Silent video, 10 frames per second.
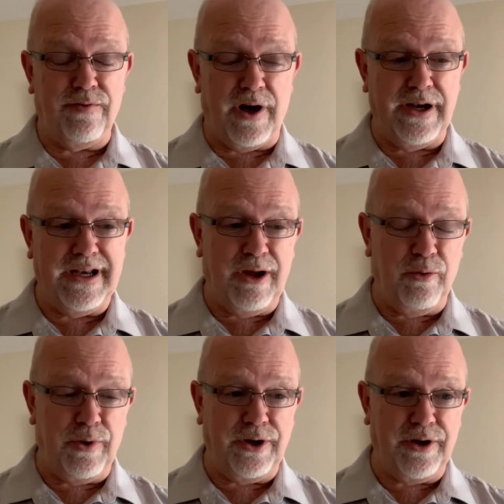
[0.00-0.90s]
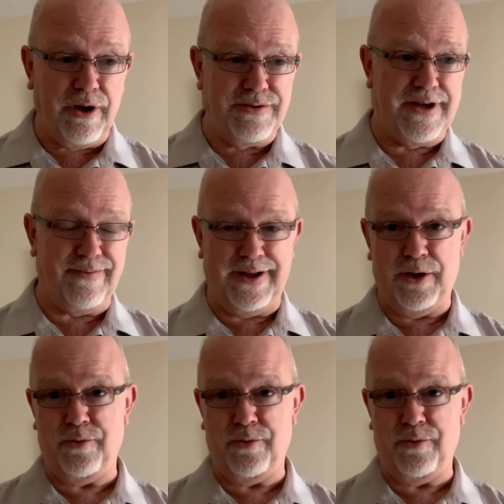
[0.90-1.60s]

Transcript: I know when you go downhill,